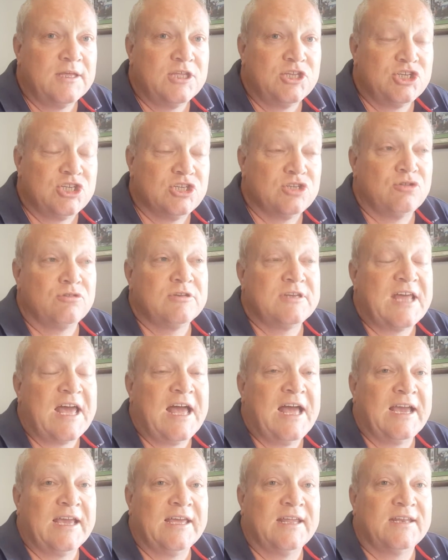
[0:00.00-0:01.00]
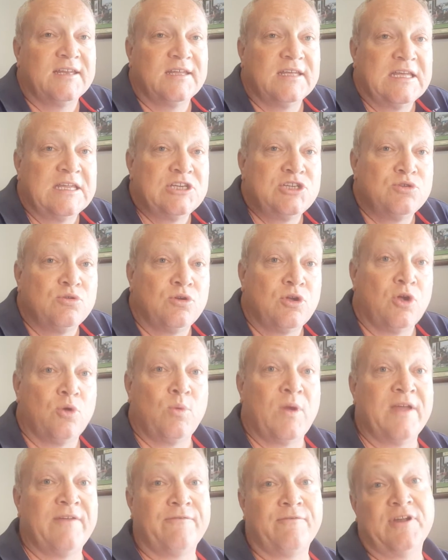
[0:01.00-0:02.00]
She's on target, and she'll go
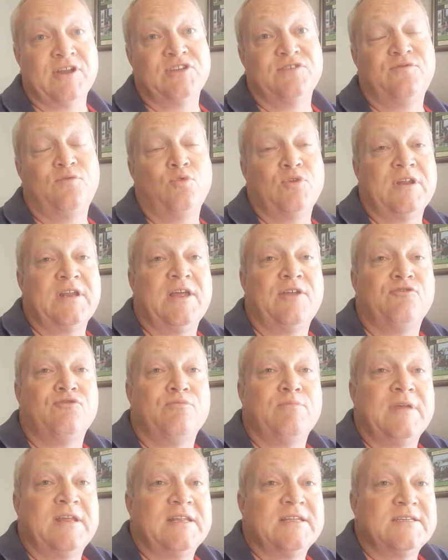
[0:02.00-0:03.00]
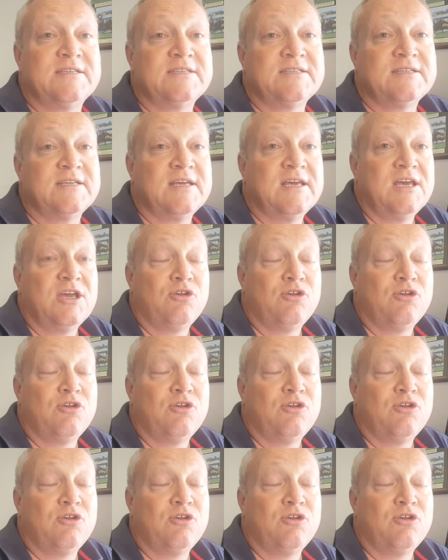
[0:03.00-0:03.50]
weight for age 1,400 metres,